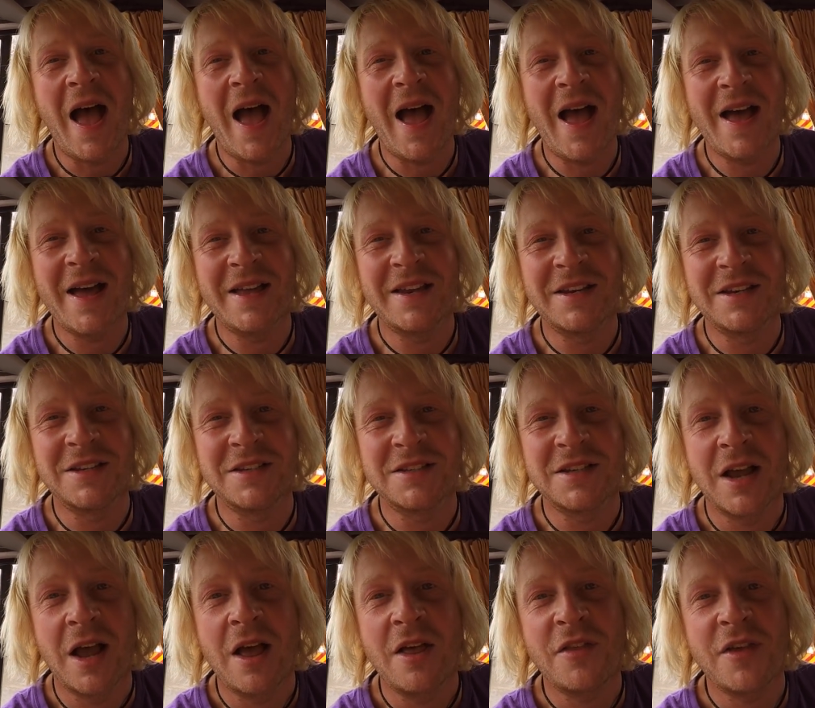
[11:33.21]

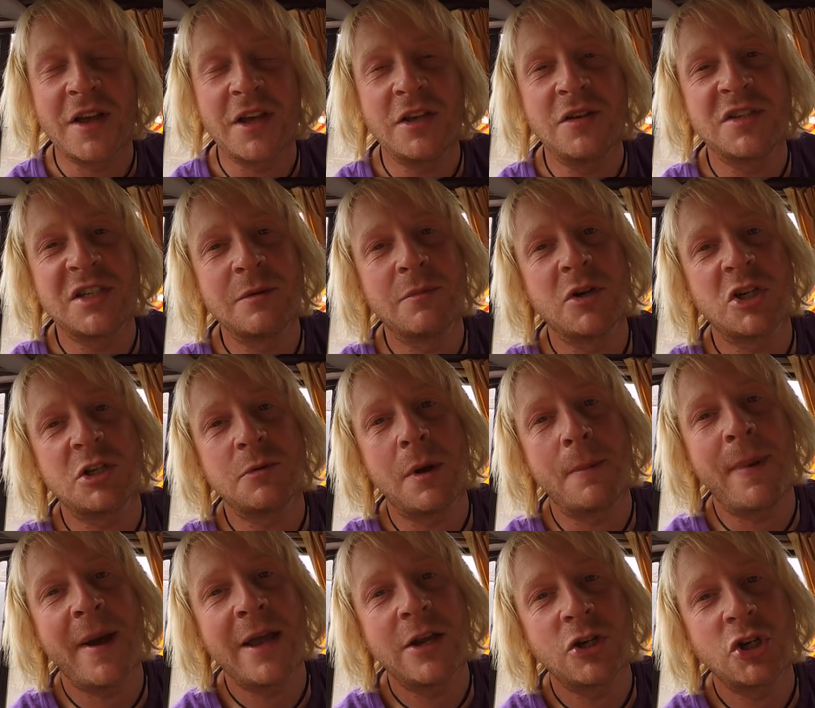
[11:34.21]
And thank you so much to
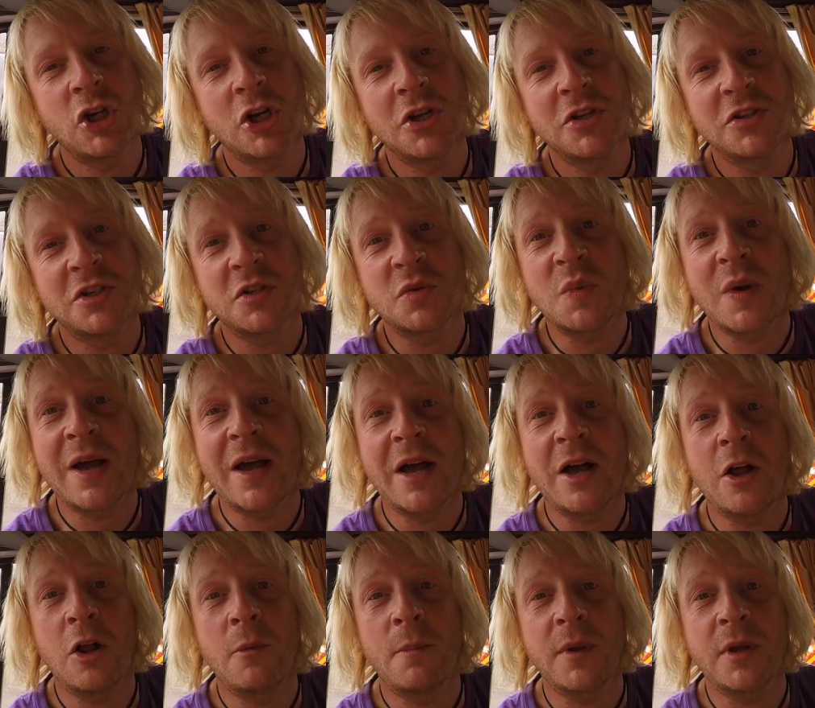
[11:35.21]
my Patreons as
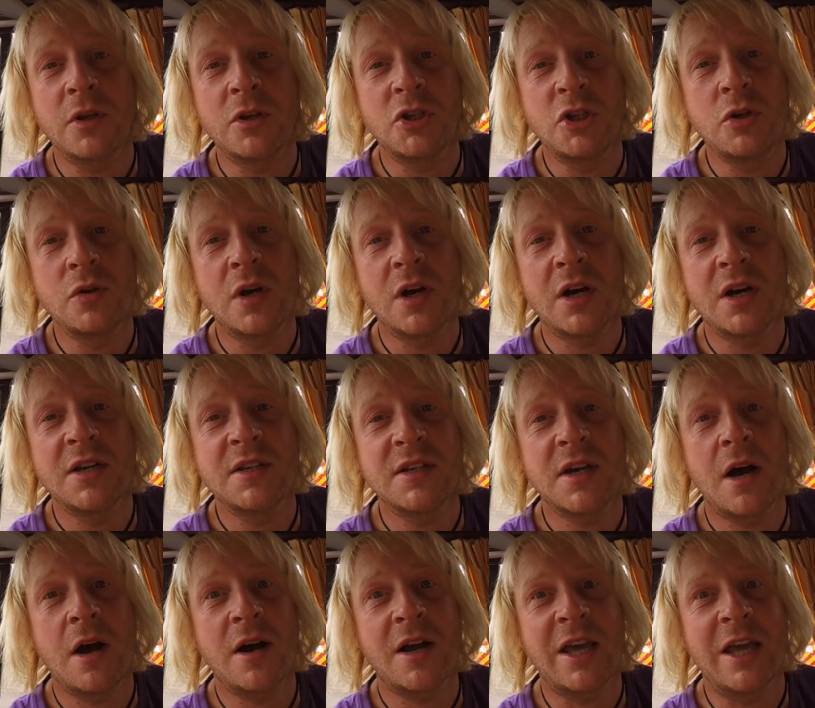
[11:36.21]
well, because you guys
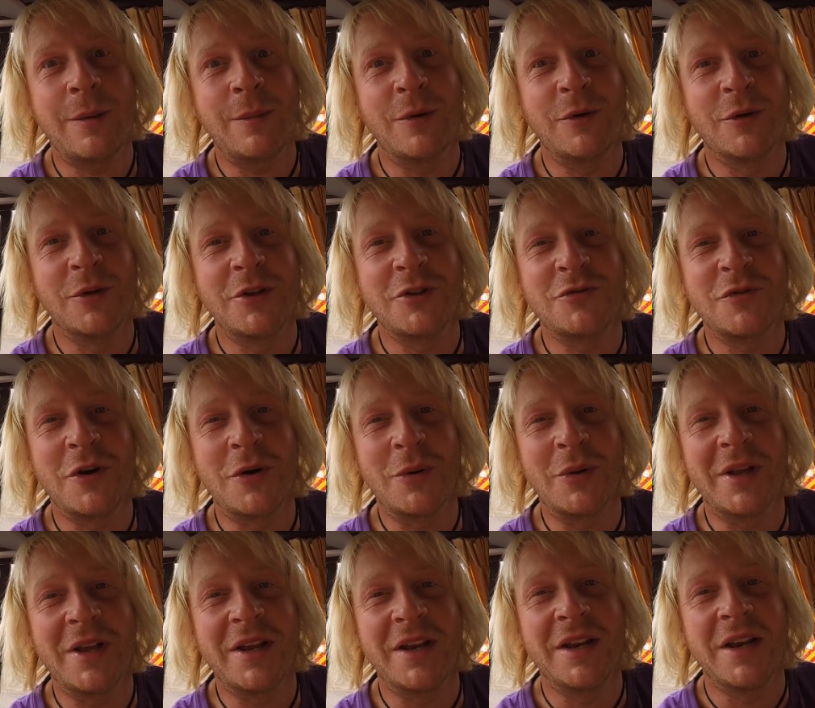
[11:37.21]
are keeping all this
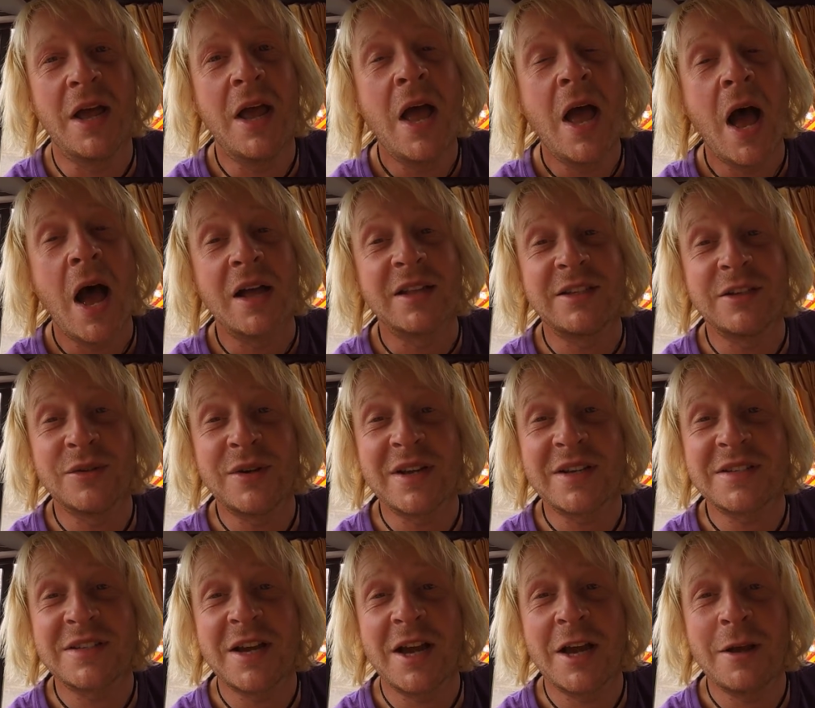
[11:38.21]
rolling. Until
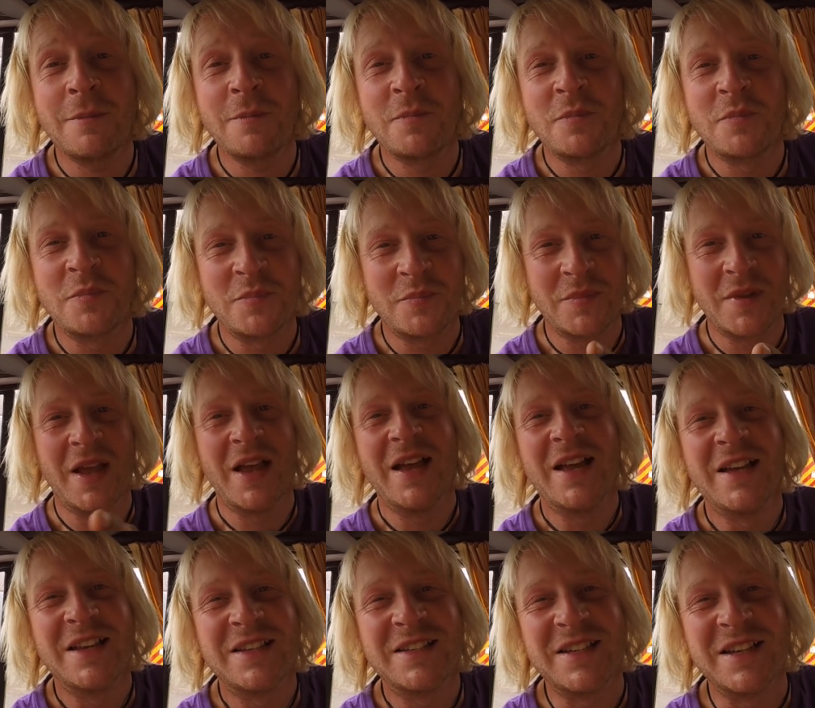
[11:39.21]
next time,
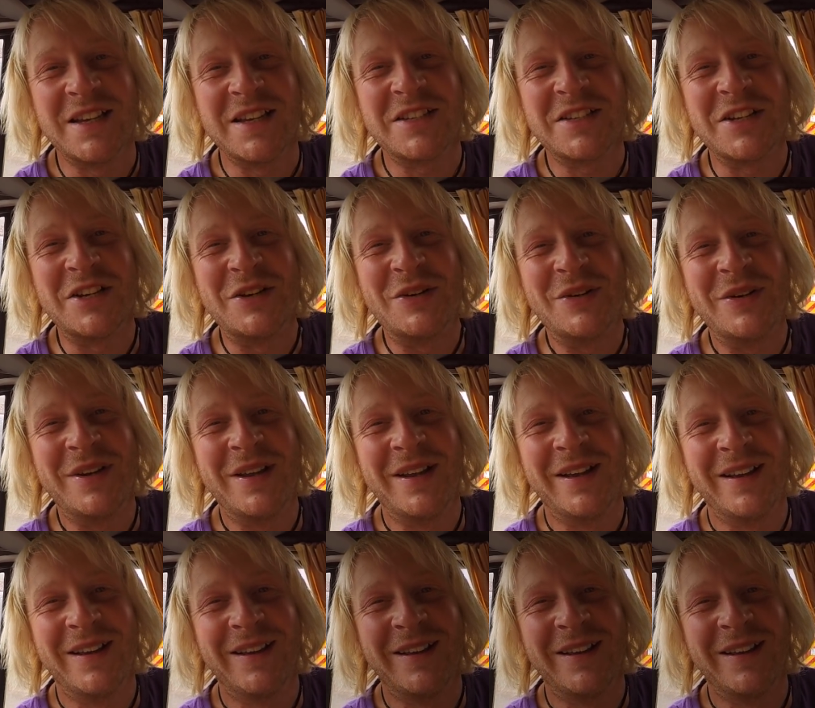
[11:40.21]
see you soon.